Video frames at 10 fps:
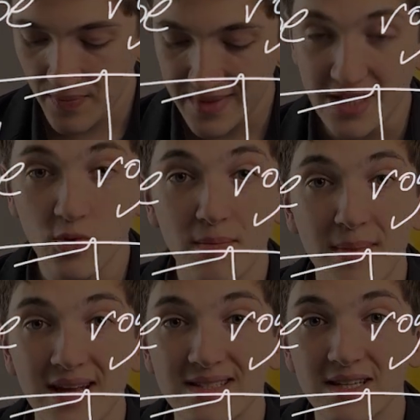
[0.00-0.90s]
that's what
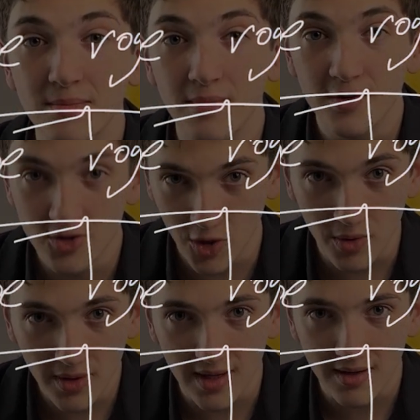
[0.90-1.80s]
makes him Joe
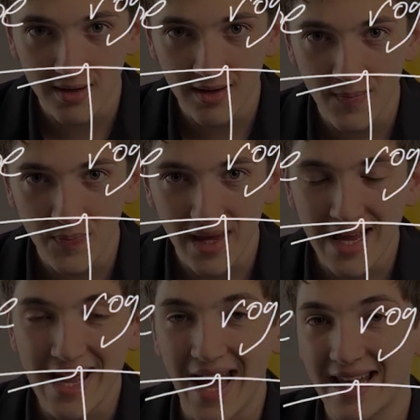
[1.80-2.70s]
Rogan.
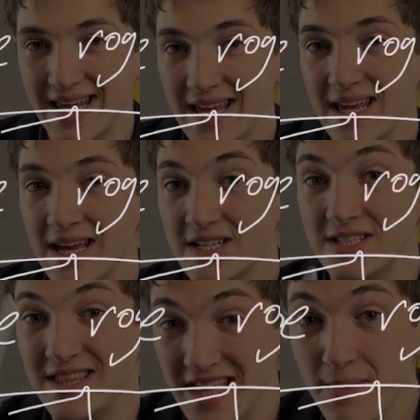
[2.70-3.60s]
And he
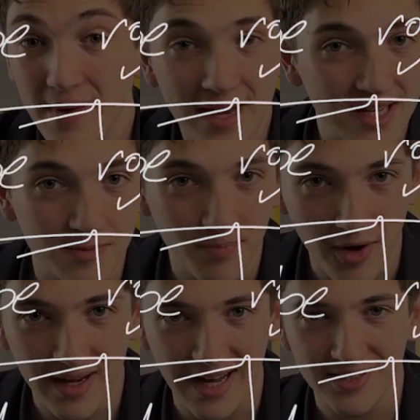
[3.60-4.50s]
is the biggest
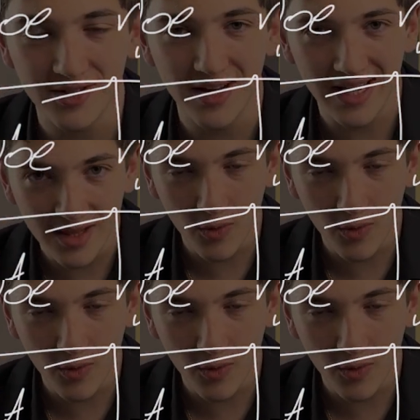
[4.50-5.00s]
podcaster in the